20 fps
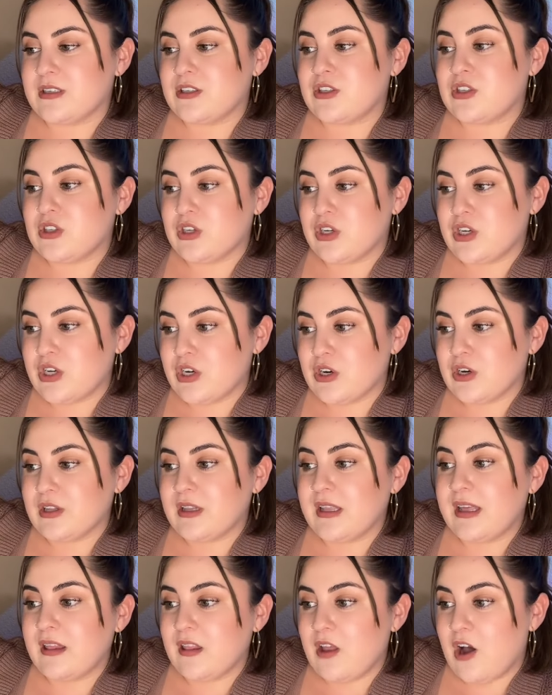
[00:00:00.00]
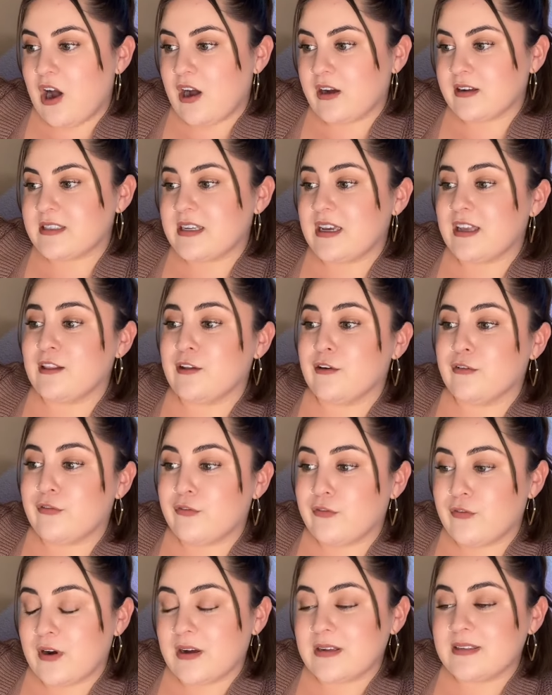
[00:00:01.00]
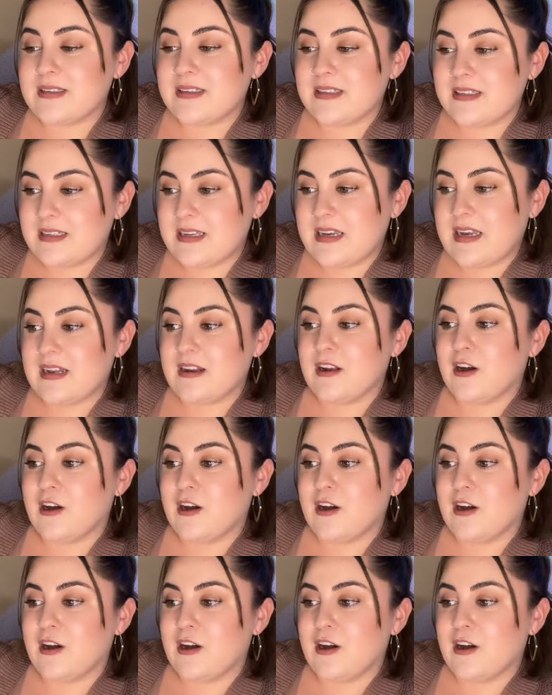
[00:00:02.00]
securely locked in the front seat